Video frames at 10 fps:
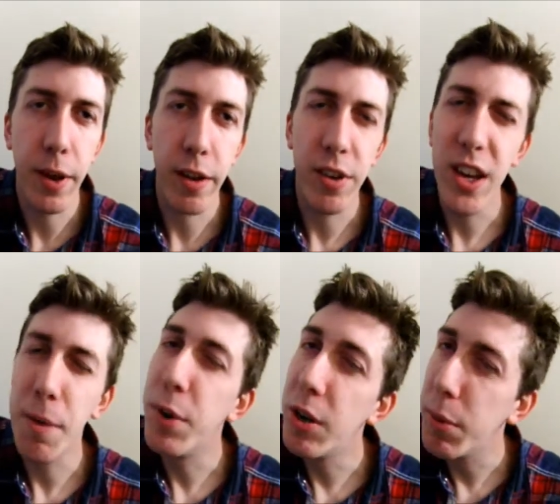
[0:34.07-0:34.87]
and I've hit a
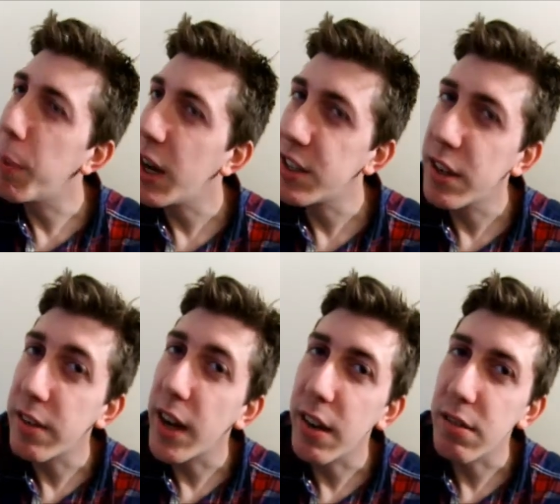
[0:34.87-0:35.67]
purple patch at
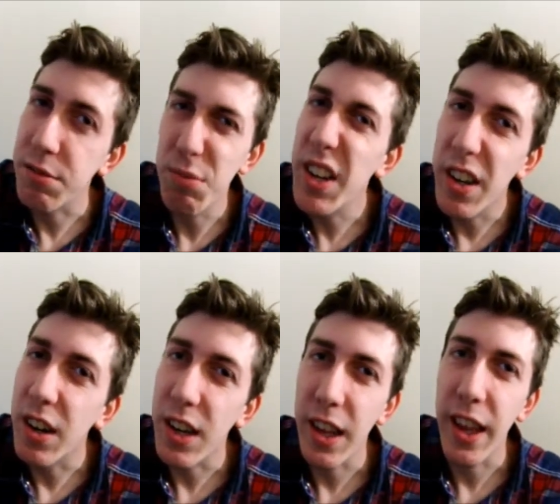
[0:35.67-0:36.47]
around
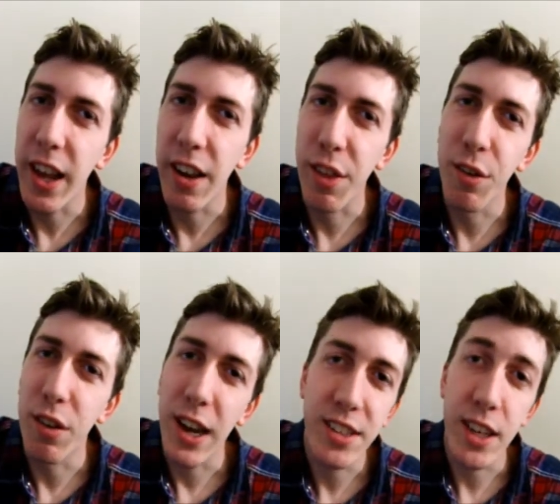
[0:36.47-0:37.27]
midnight and then
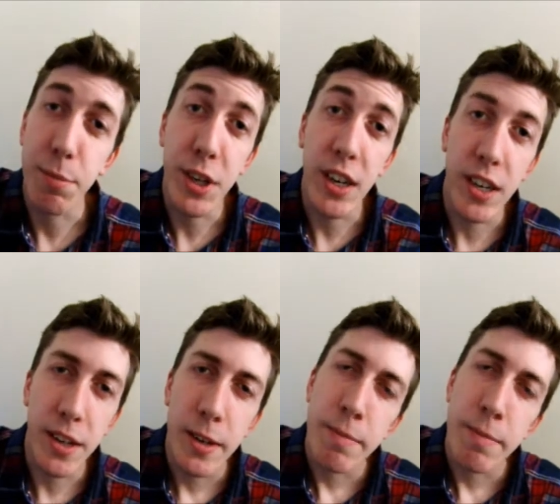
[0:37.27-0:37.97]
thought, actually I'm tired.